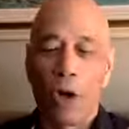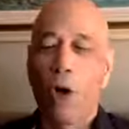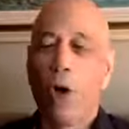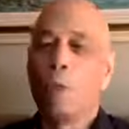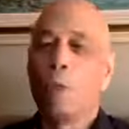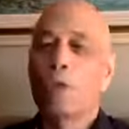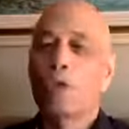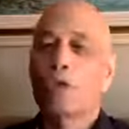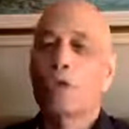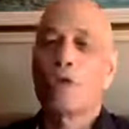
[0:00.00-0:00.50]

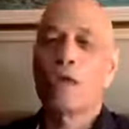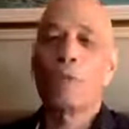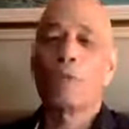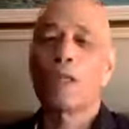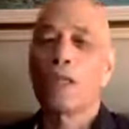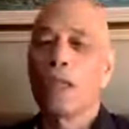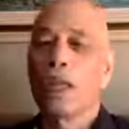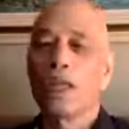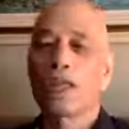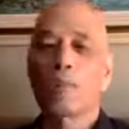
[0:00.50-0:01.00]
hopes, dreams,
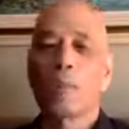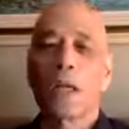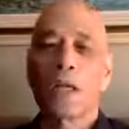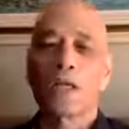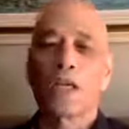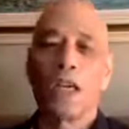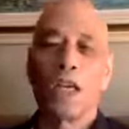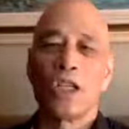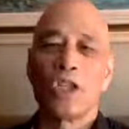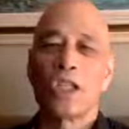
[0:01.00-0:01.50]
and
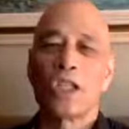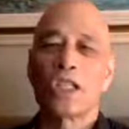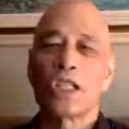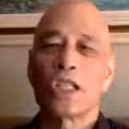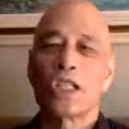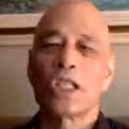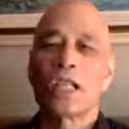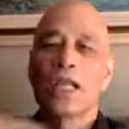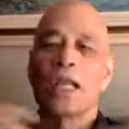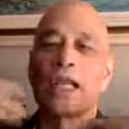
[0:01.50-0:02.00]
expectations
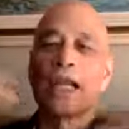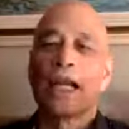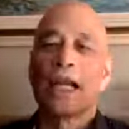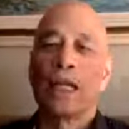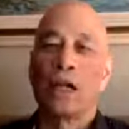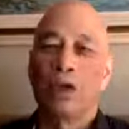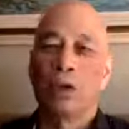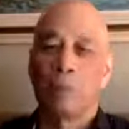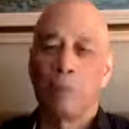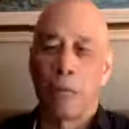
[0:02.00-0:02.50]
just like
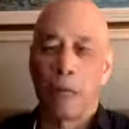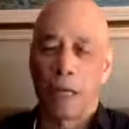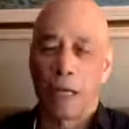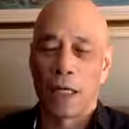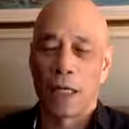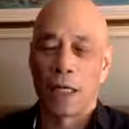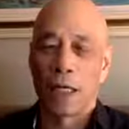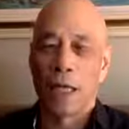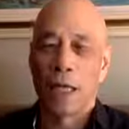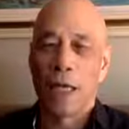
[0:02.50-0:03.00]
any other mind.
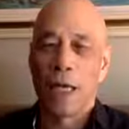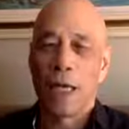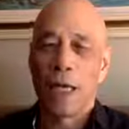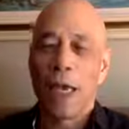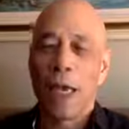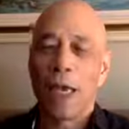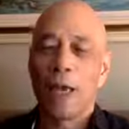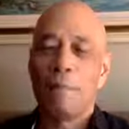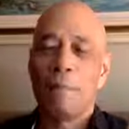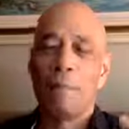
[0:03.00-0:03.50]

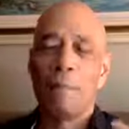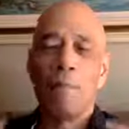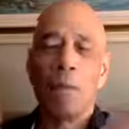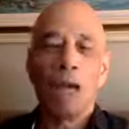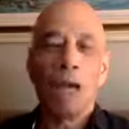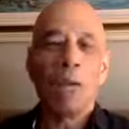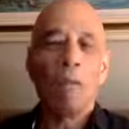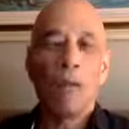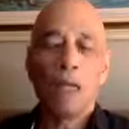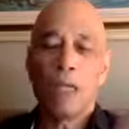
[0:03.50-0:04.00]
And
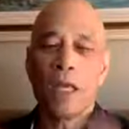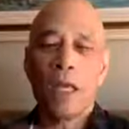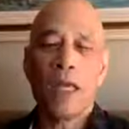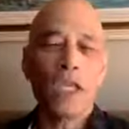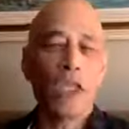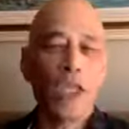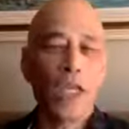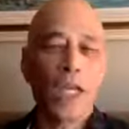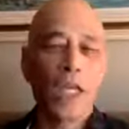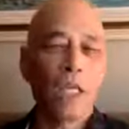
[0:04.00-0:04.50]
maybe they
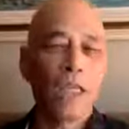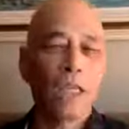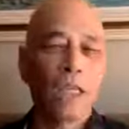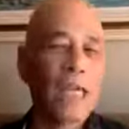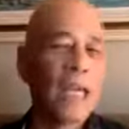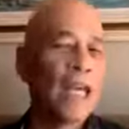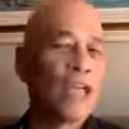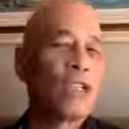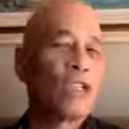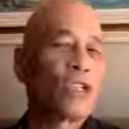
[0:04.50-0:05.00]
think
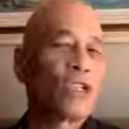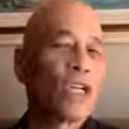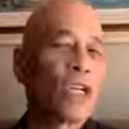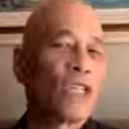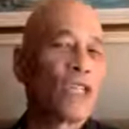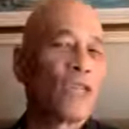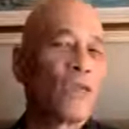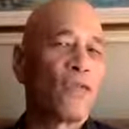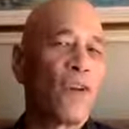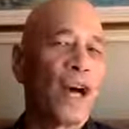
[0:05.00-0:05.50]
the ends
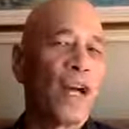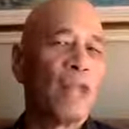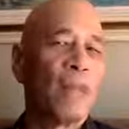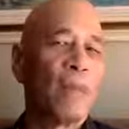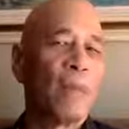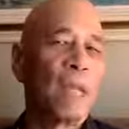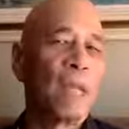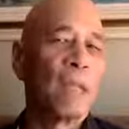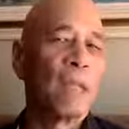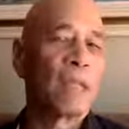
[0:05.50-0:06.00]
justify the
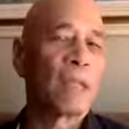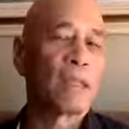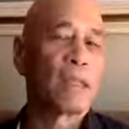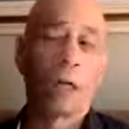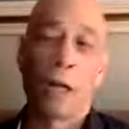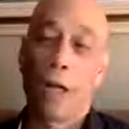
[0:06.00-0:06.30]
means.